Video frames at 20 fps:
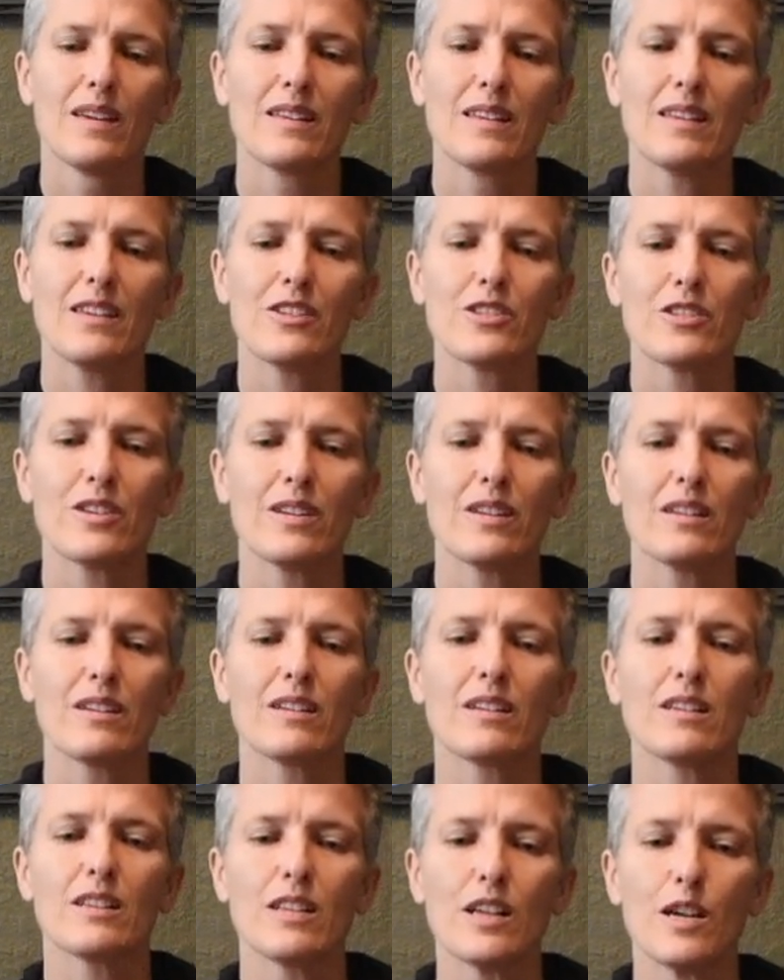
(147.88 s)
They shouldn't
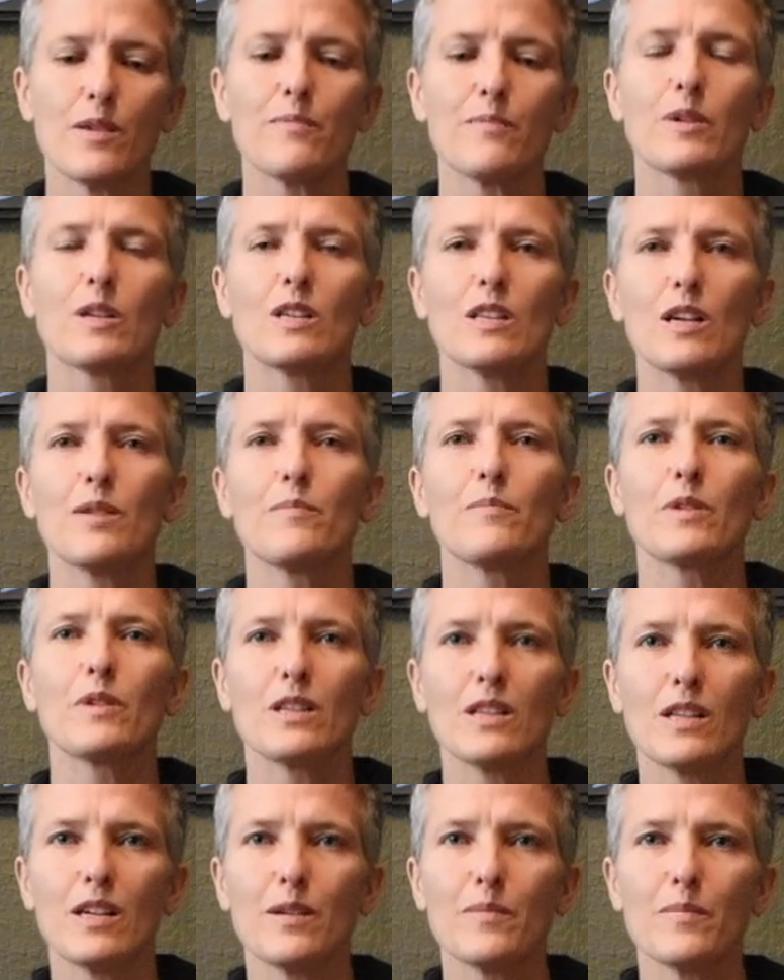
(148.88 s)
clomp, clomp,
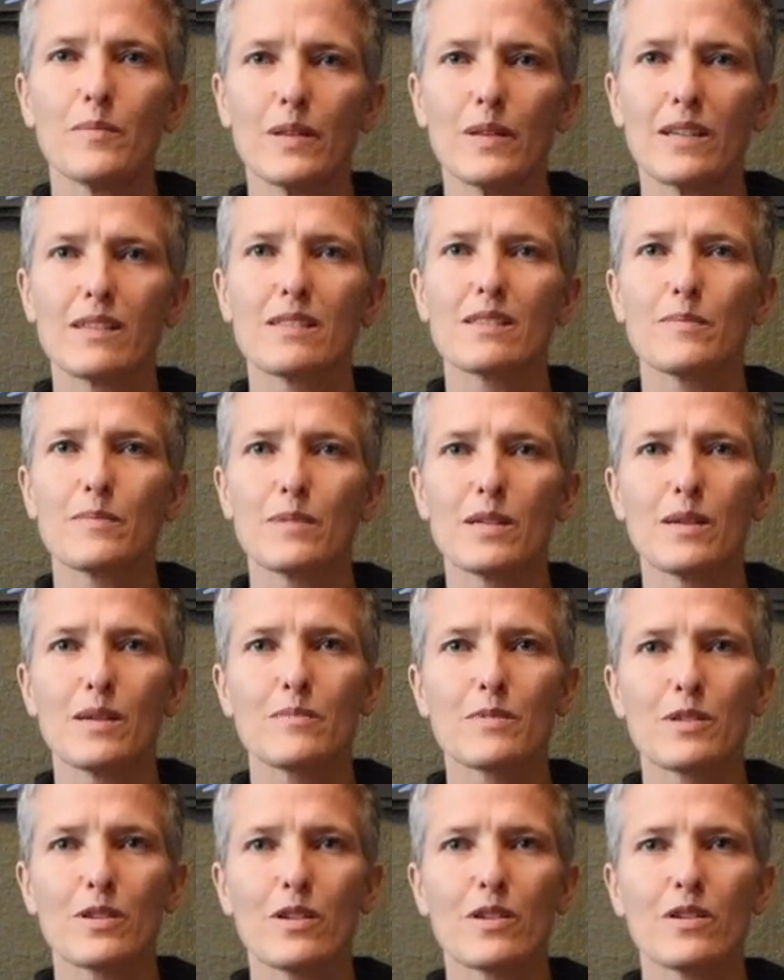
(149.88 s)
clomp like
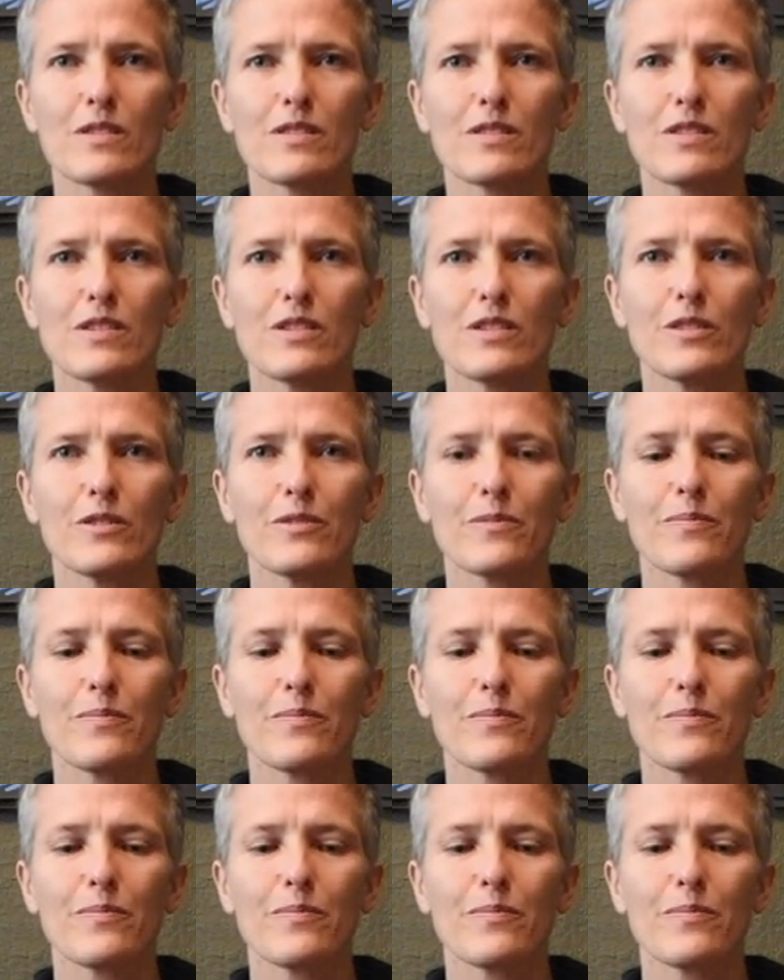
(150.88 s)
sometimes cards do.